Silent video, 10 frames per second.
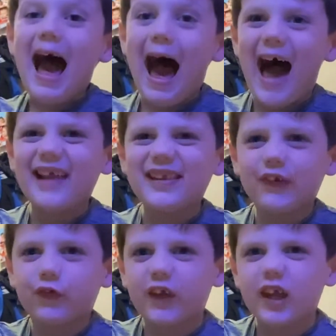
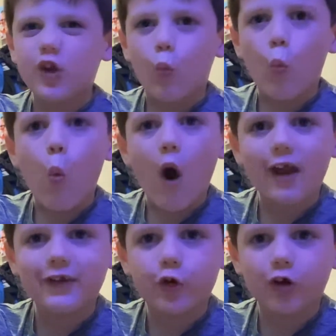Alice in
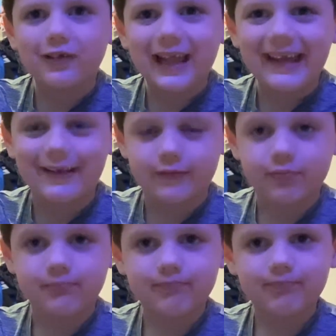Wonderland.
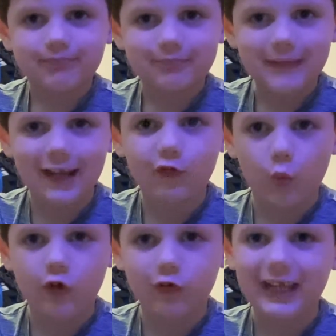Alice in
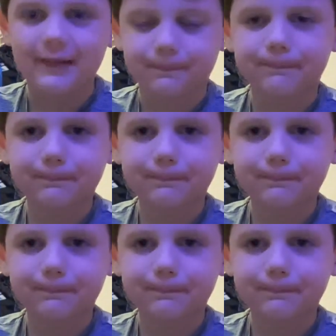Wonderland.